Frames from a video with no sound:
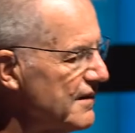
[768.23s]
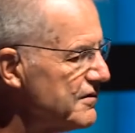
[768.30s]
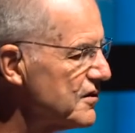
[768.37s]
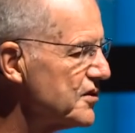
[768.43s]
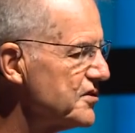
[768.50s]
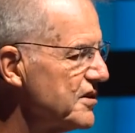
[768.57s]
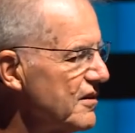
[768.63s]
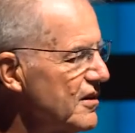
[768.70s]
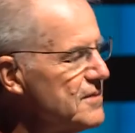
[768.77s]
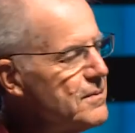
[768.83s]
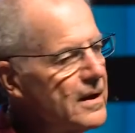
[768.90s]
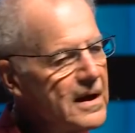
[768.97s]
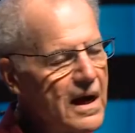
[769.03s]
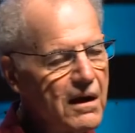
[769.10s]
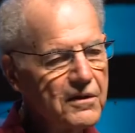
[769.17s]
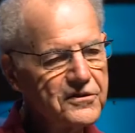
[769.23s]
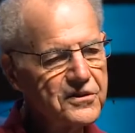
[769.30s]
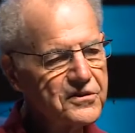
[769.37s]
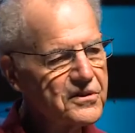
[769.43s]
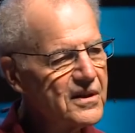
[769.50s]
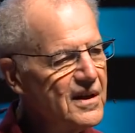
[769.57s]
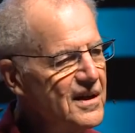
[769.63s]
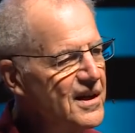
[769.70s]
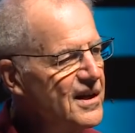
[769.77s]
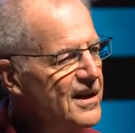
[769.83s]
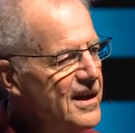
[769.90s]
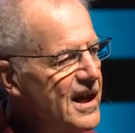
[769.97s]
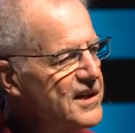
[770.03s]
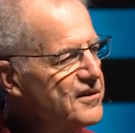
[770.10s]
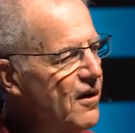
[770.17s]
evolutionary biologist.
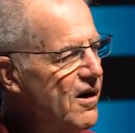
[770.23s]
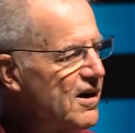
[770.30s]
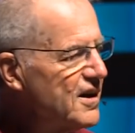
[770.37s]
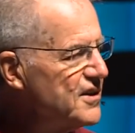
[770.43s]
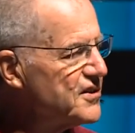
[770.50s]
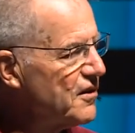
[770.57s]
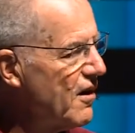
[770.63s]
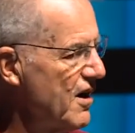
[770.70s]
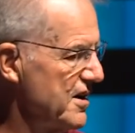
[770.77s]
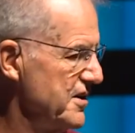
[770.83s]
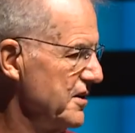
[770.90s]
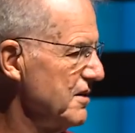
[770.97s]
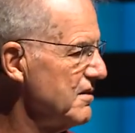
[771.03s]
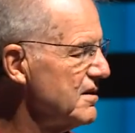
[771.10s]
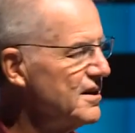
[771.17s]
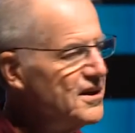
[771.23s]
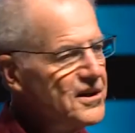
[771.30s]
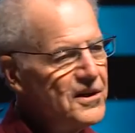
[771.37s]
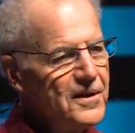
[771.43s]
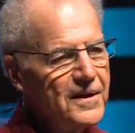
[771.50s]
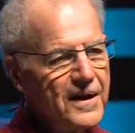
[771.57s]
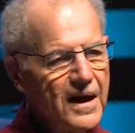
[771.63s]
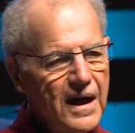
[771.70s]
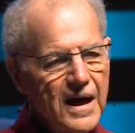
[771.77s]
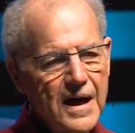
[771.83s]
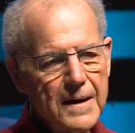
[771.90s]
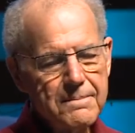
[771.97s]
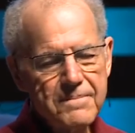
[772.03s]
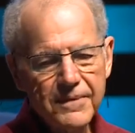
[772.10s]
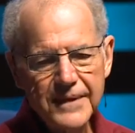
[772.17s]
And Dawkins argued
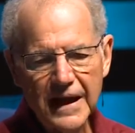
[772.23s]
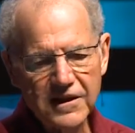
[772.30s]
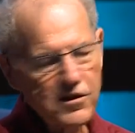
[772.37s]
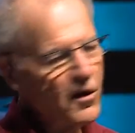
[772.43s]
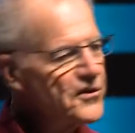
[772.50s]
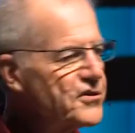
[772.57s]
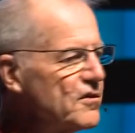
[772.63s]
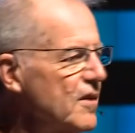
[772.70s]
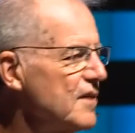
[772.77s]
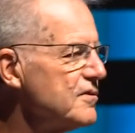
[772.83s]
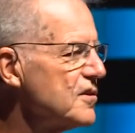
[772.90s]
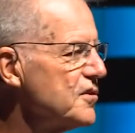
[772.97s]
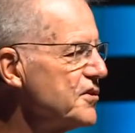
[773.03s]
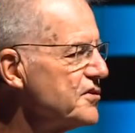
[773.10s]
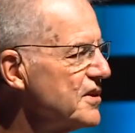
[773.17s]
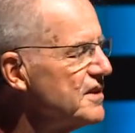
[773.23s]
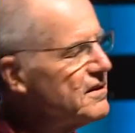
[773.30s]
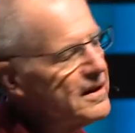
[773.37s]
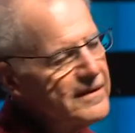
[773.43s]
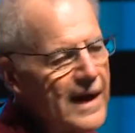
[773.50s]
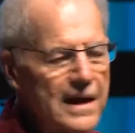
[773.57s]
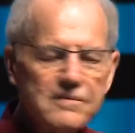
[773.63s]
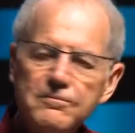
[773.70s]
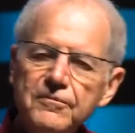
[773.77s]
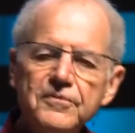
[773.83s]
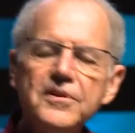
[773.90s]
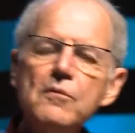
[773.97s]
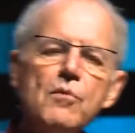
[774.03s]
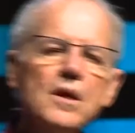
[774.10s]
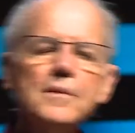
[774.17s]
uh, that cultural evolution, that
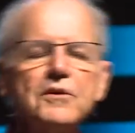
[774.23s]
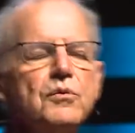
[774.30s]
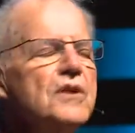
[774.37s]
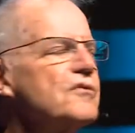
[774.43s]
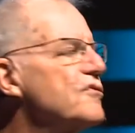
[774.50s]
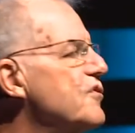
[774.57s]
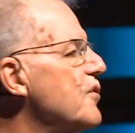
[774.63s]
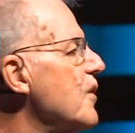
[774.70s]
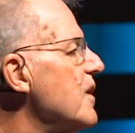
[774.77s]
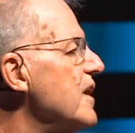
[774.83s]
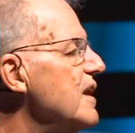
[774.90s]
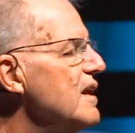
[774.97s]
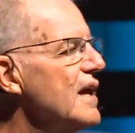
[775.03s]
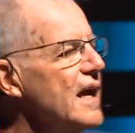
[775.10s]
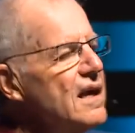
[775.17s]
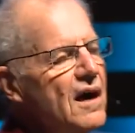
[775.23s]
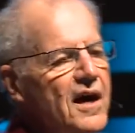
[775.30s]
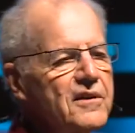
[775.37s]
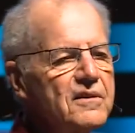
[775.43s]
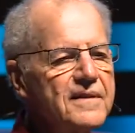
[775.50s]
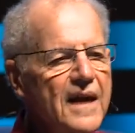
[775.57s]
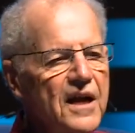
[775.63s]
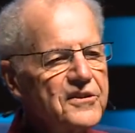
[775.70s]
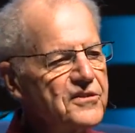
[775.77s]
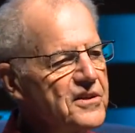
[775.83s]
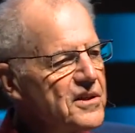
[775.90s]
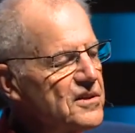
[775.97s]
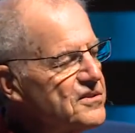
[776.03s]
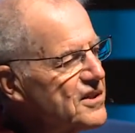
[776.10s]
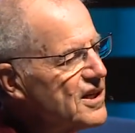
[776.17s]
somewhere between 40 and 100,000
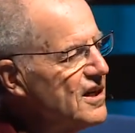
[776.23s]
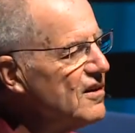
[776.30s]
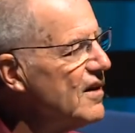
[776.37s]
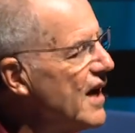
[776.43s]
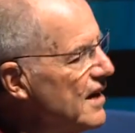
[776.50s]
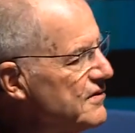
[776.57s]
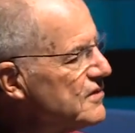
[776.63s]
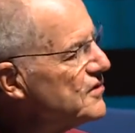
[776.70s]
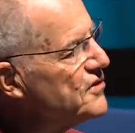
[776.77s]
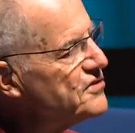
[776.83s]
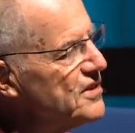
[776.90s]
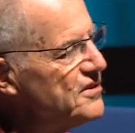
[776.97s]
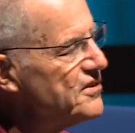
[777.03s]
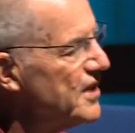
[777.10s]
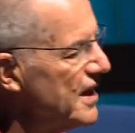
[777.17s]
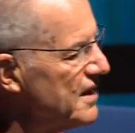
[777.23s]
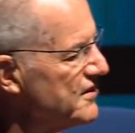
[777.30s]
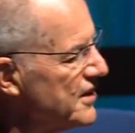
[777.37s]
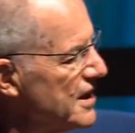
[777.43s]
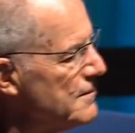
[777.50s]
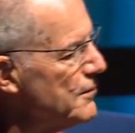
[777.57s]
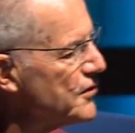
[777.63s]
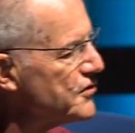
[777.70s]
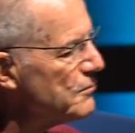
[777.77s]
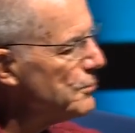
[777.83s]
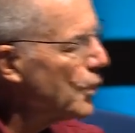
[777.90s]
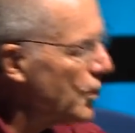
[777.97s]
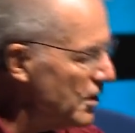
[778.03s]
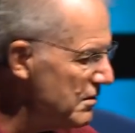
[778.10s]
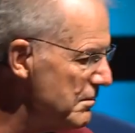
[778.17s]
years ago, evolution changed. And the most
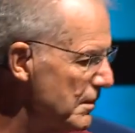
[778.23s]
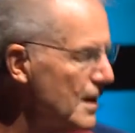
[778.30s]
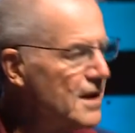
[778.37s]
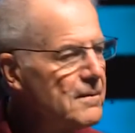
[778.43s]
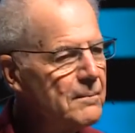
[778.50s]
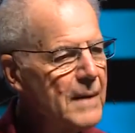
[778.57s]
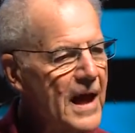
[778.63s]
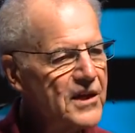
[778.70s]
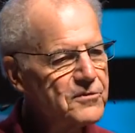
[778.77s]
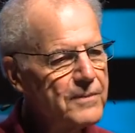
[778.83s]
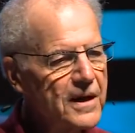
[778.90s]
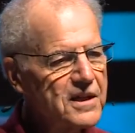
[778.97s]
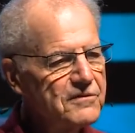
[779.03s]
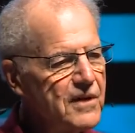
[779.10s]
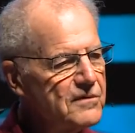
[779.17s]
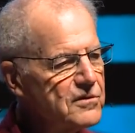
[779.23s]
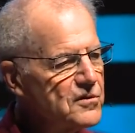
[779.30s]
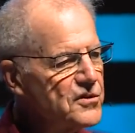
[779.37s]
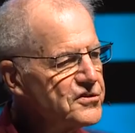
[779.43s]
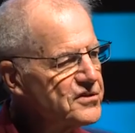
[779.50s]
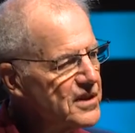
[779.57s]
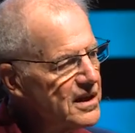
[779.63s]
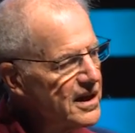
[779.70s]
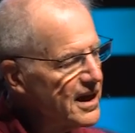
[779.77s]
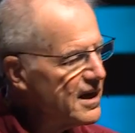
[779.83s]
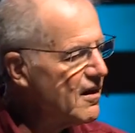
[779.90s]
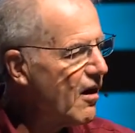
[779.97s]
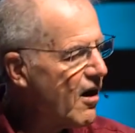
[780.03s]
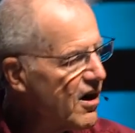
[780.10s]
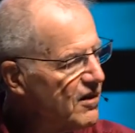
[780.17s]
important aspect of evolution
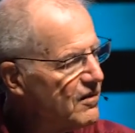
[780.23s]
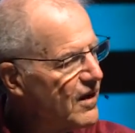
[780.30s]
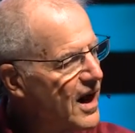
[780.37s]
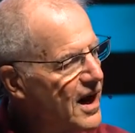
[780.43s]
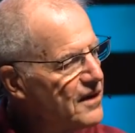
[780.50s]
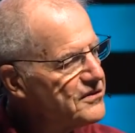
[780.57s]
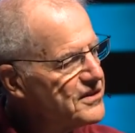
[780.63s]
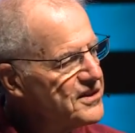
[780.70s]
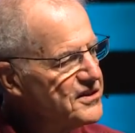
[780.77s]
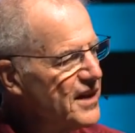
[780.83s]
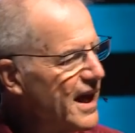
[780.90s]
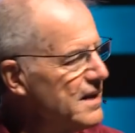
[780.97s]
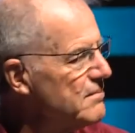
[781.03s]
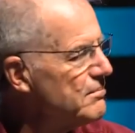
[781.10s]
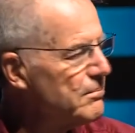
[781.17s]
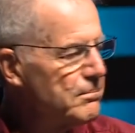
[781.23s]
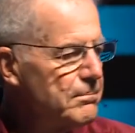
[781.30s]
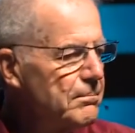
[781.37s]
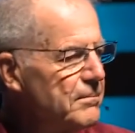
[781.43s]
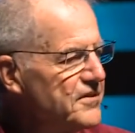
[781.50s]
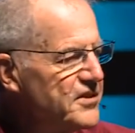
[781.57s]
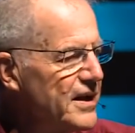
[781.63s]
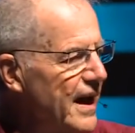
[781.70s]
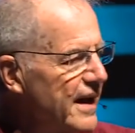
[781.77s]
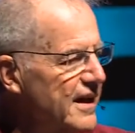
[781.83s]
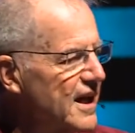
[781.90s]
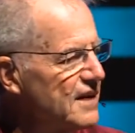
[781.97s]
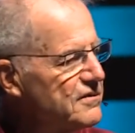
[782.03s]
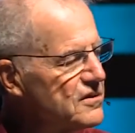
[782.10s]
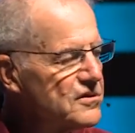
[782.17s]
in our lives is not
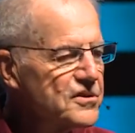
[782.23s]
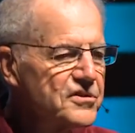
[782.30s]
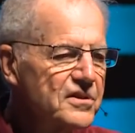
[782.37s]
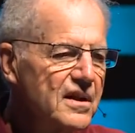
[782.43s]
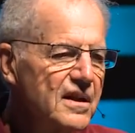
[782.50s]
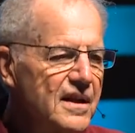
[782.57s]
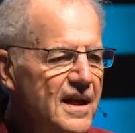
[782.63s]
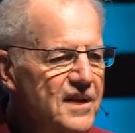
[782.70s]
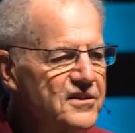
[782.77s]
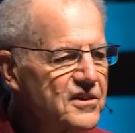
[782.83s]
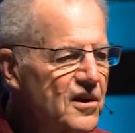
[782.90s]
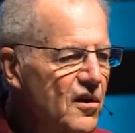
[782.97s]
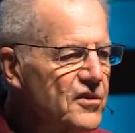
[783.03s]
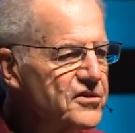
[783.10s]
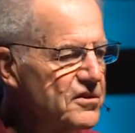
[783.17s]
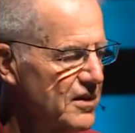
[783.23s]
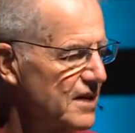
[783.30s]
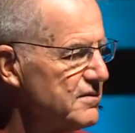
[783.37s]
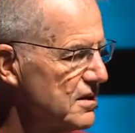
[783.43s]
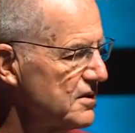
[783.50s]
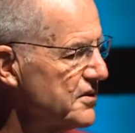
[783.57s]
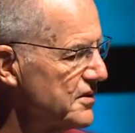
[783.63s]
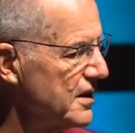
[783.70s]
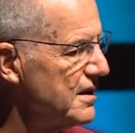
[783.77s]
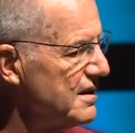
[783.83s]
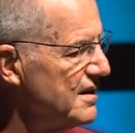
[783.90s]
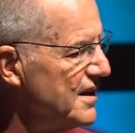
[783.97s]
genetic evolution, it's cultural evolution